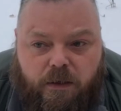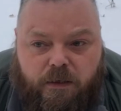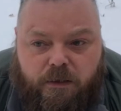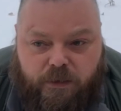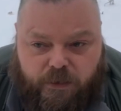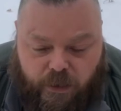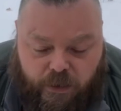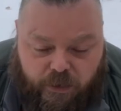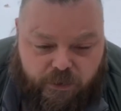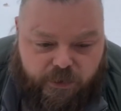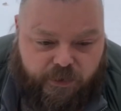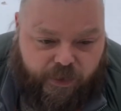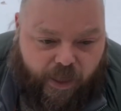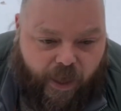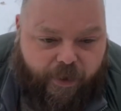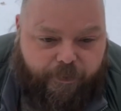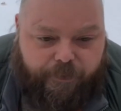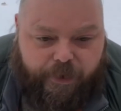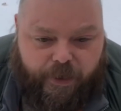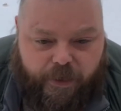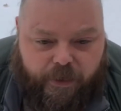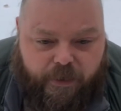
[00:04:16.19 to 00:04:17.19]
Does
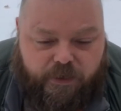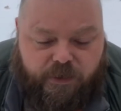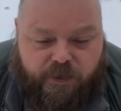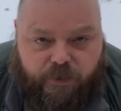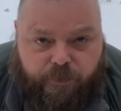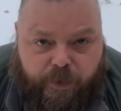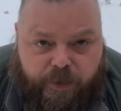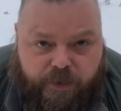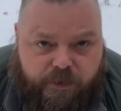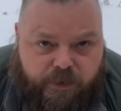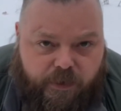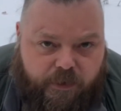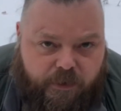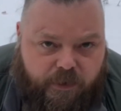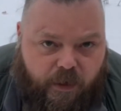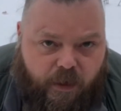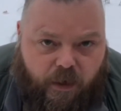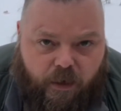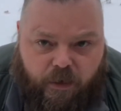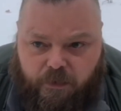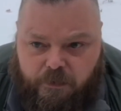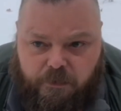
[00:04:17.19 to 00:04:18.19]
that mean it's domestic
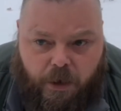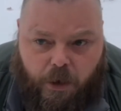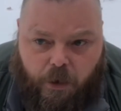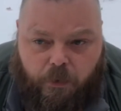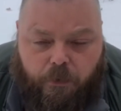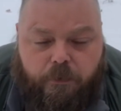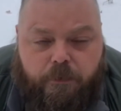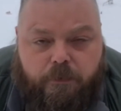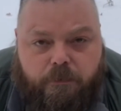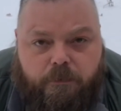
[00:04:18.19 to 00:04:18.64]
dog? No.